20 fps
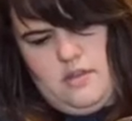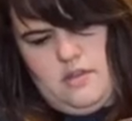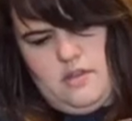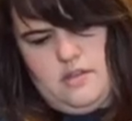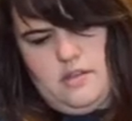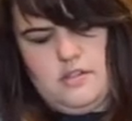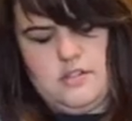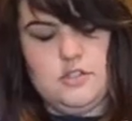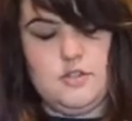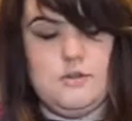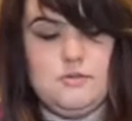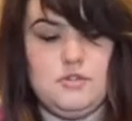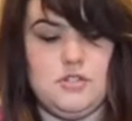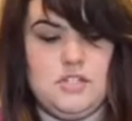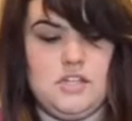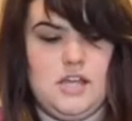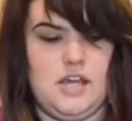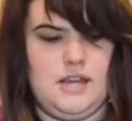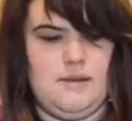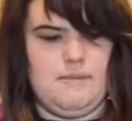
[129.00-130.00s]
So I'm just
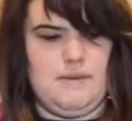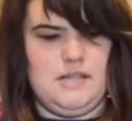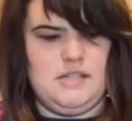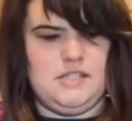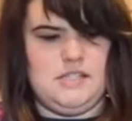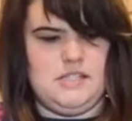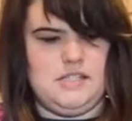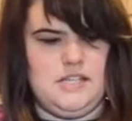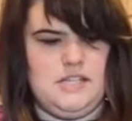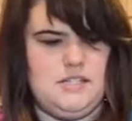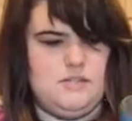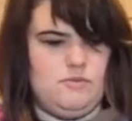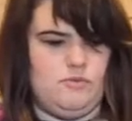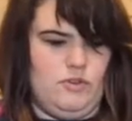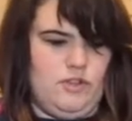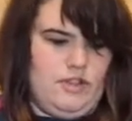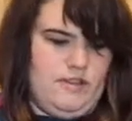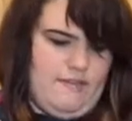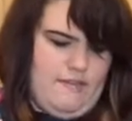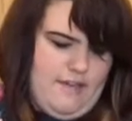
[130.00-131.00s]
cutting my slits
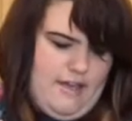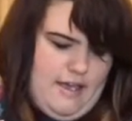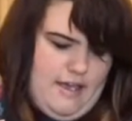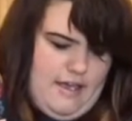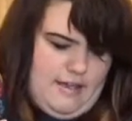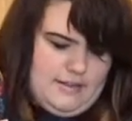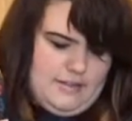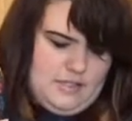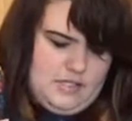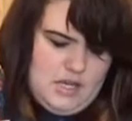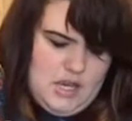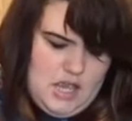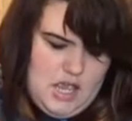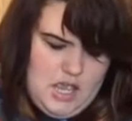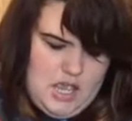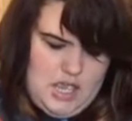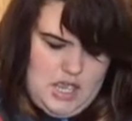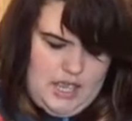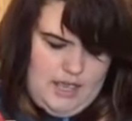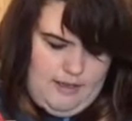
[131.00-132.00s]
really fast.
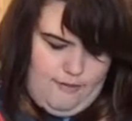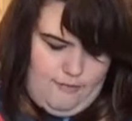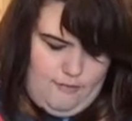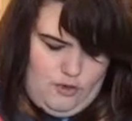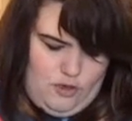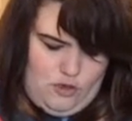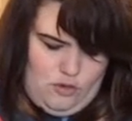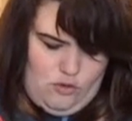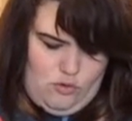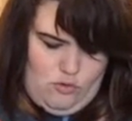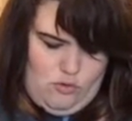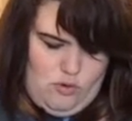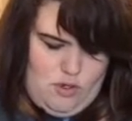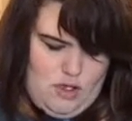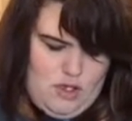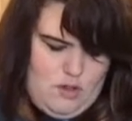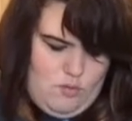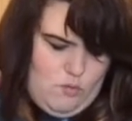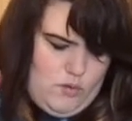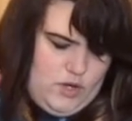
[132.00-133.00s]
If you
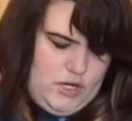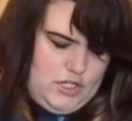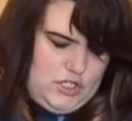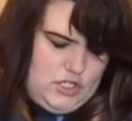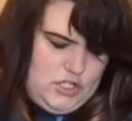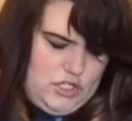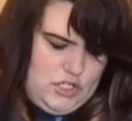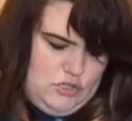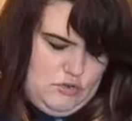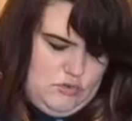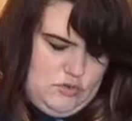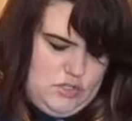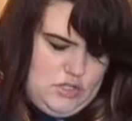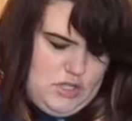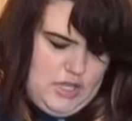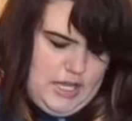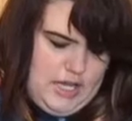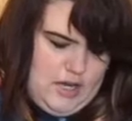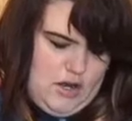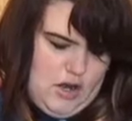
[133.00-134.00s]
wanted to use
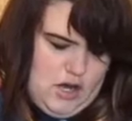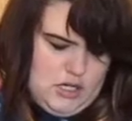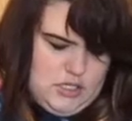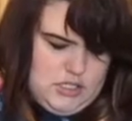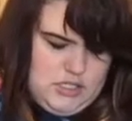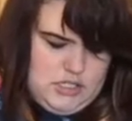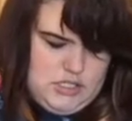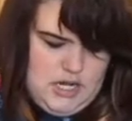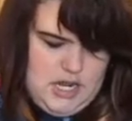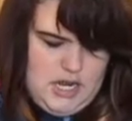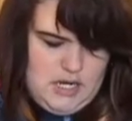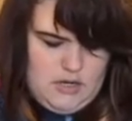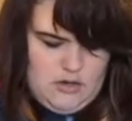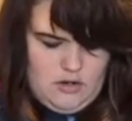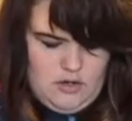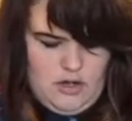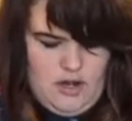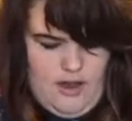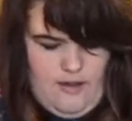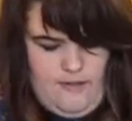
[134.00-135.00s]
like cardstock
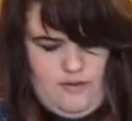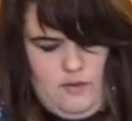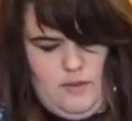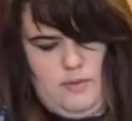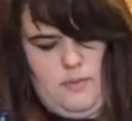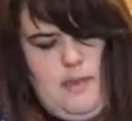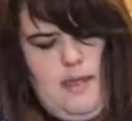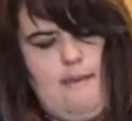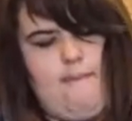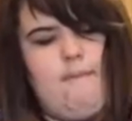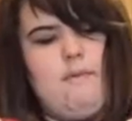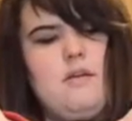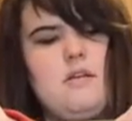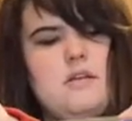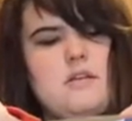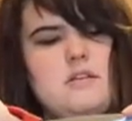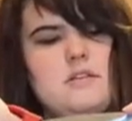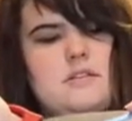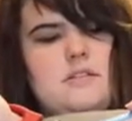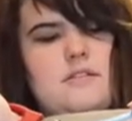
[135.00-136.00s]
or cover it with paper
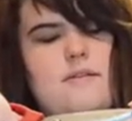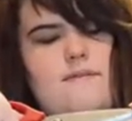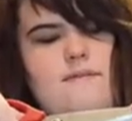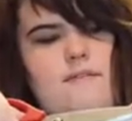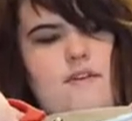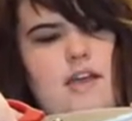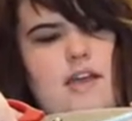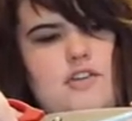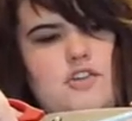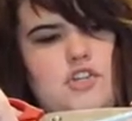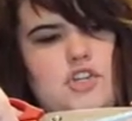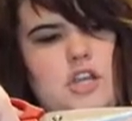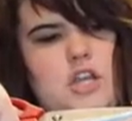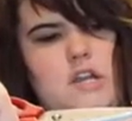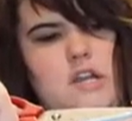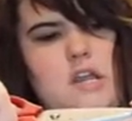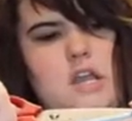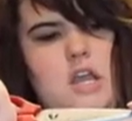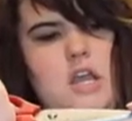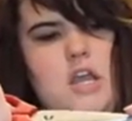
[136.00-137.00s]
in some
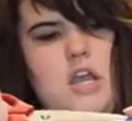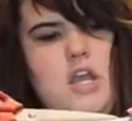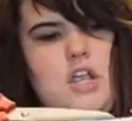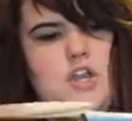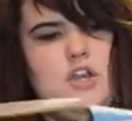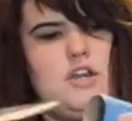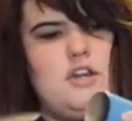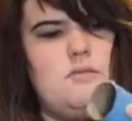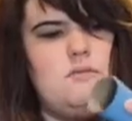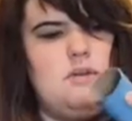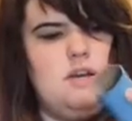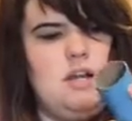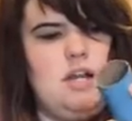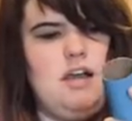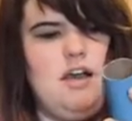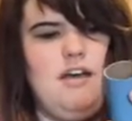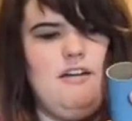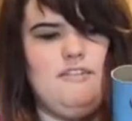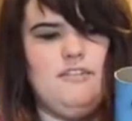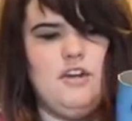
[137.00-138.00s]
fashion, you're going to want to
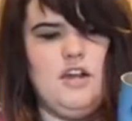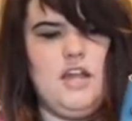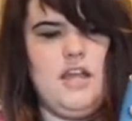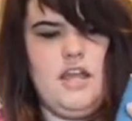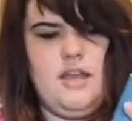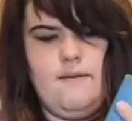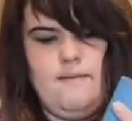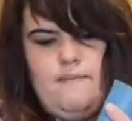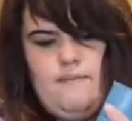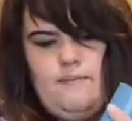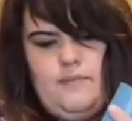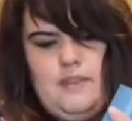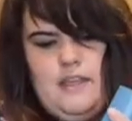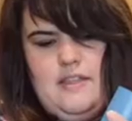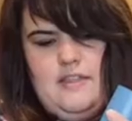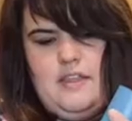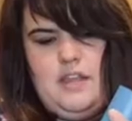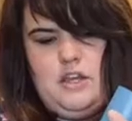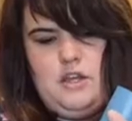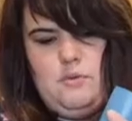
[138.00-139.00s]
cover it,
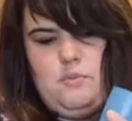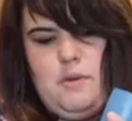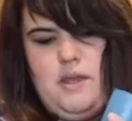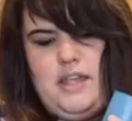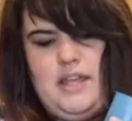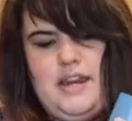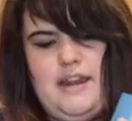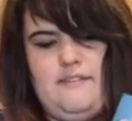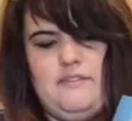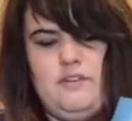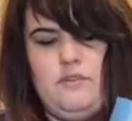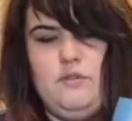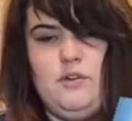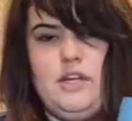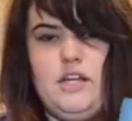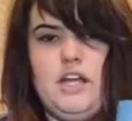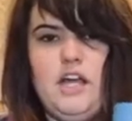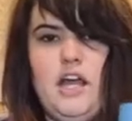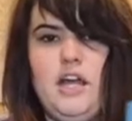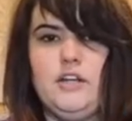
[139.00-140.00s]
and then you're probably going to have to
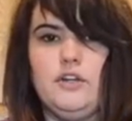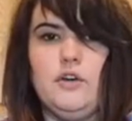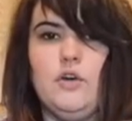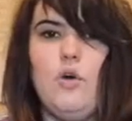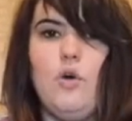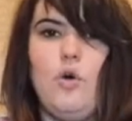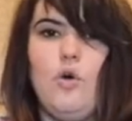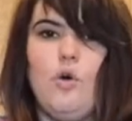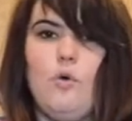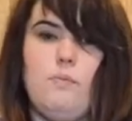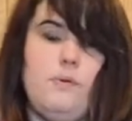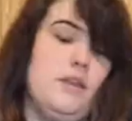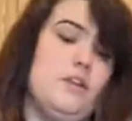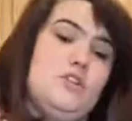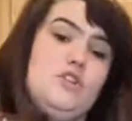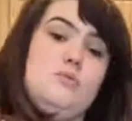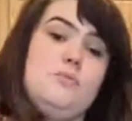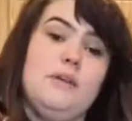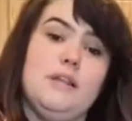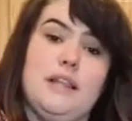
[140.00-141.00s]
recut your hole, but it
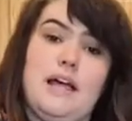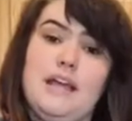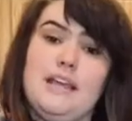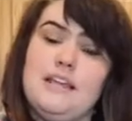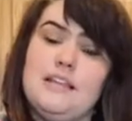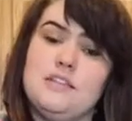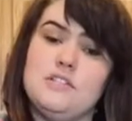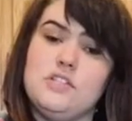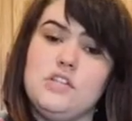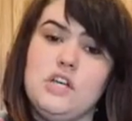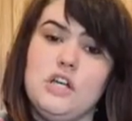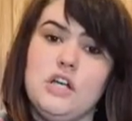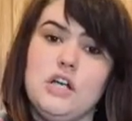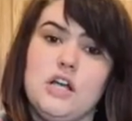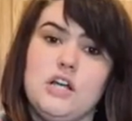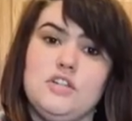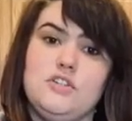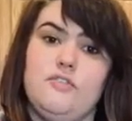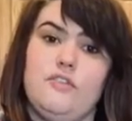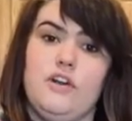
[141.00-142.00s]
should be a lot easier
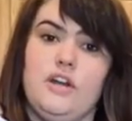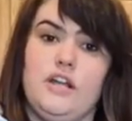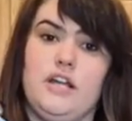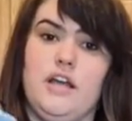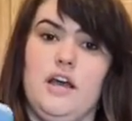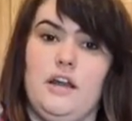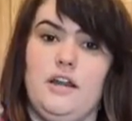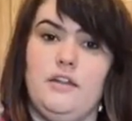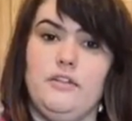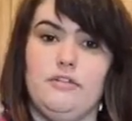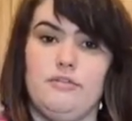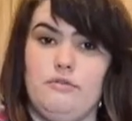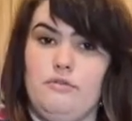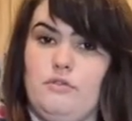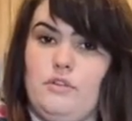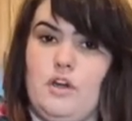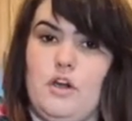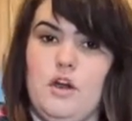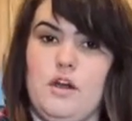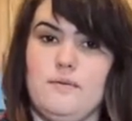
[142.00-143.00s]
because you've already cut it through
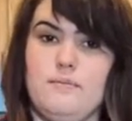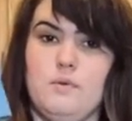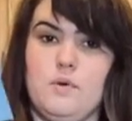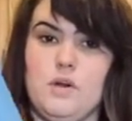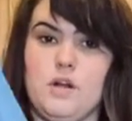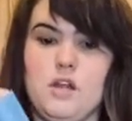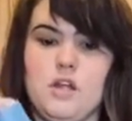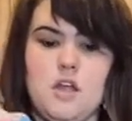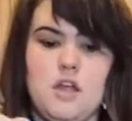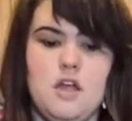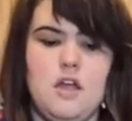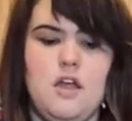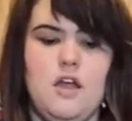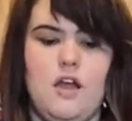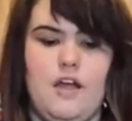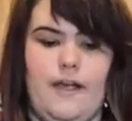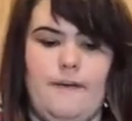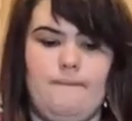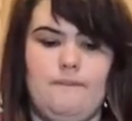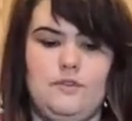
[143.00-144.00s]
the cardboard.
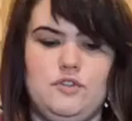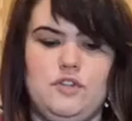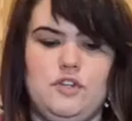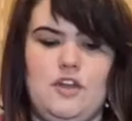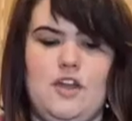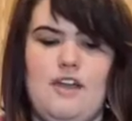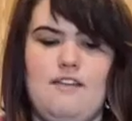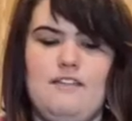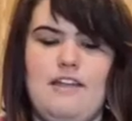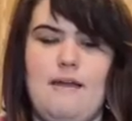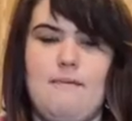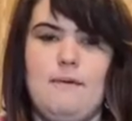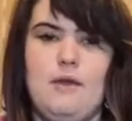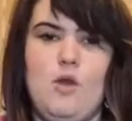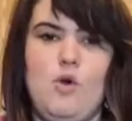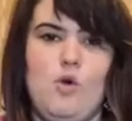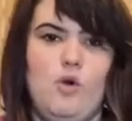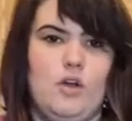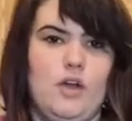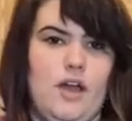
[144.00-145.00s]
Okay, so now I've got my
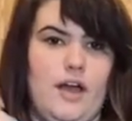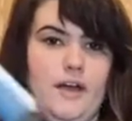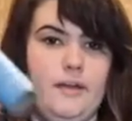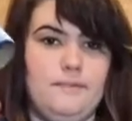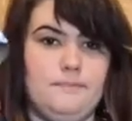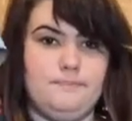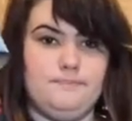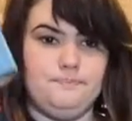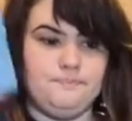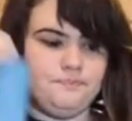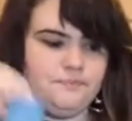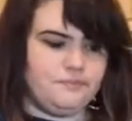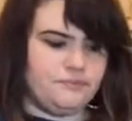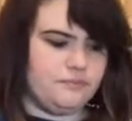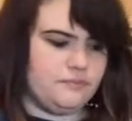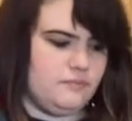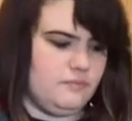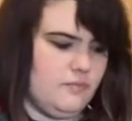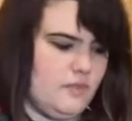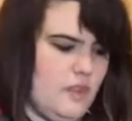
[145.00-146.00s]
hole cut.
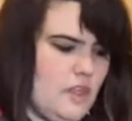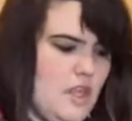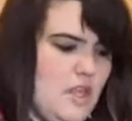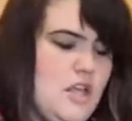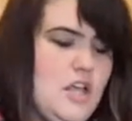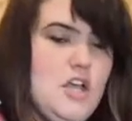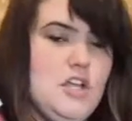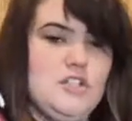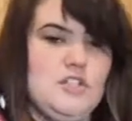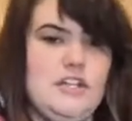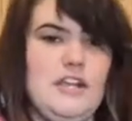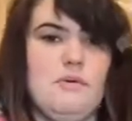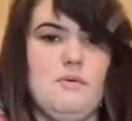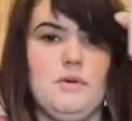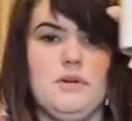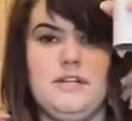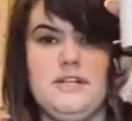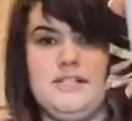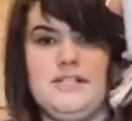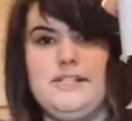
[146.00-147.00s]
So now we're
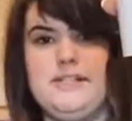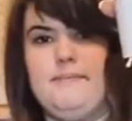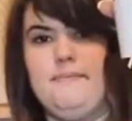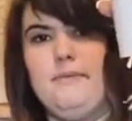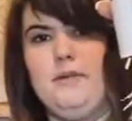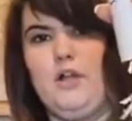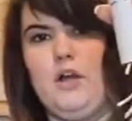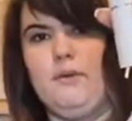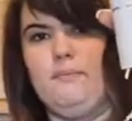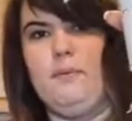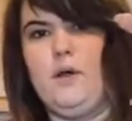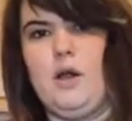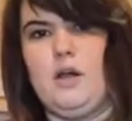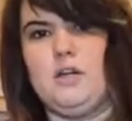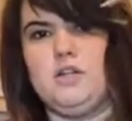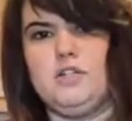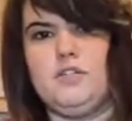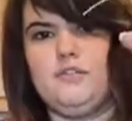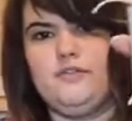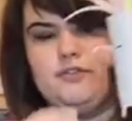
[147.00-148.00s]
going to assemble our
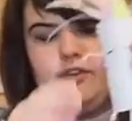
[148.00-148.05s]
parts for